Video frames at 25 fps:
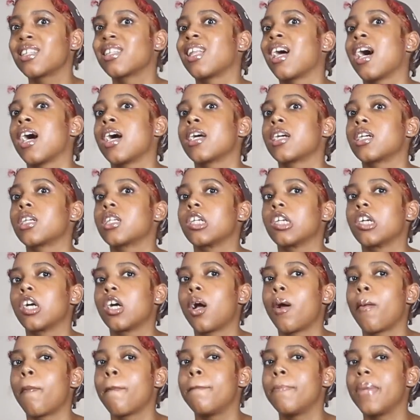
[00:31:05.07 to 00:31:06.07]
like
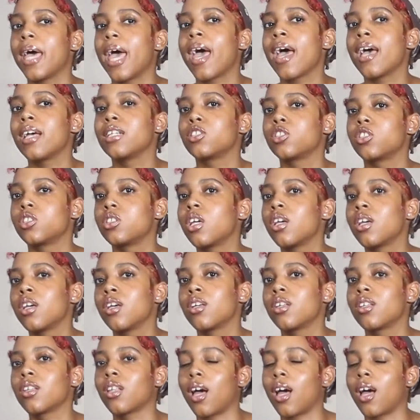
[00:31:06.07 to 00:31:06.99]
bad shit.